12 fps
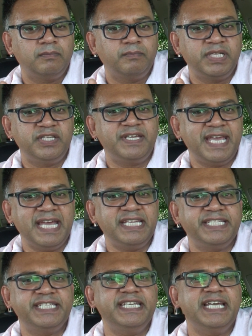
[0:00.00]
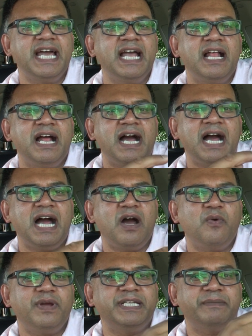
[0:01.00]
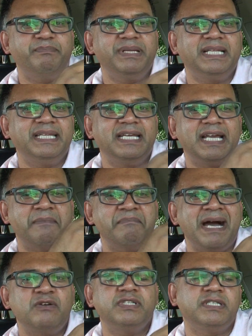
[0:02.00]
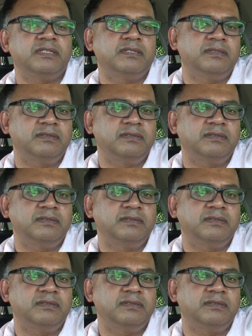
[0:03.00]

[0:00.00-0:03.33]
but you can't see how it's building a mountain.